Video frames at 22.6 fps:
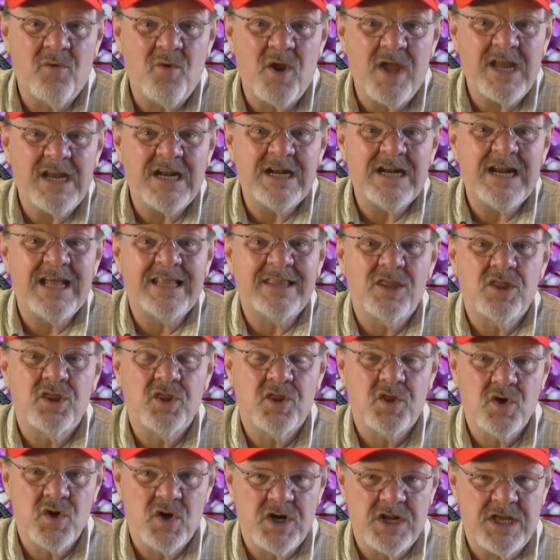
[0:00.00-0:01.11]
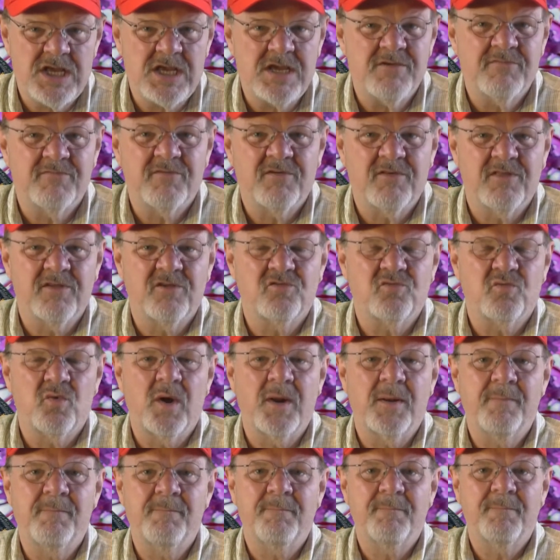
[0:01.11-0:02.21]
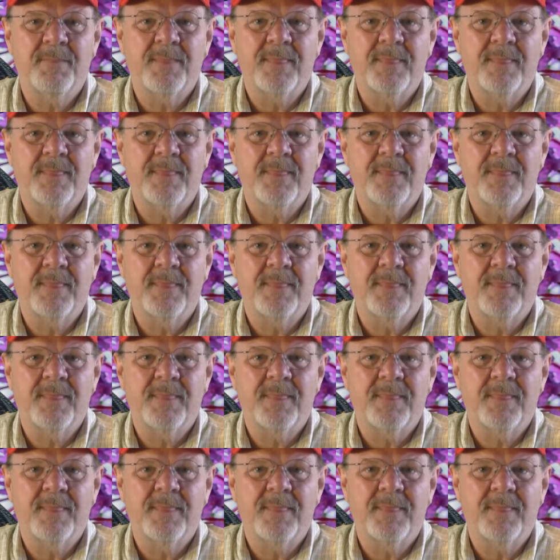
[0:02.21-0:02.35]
rated at 30 for this one.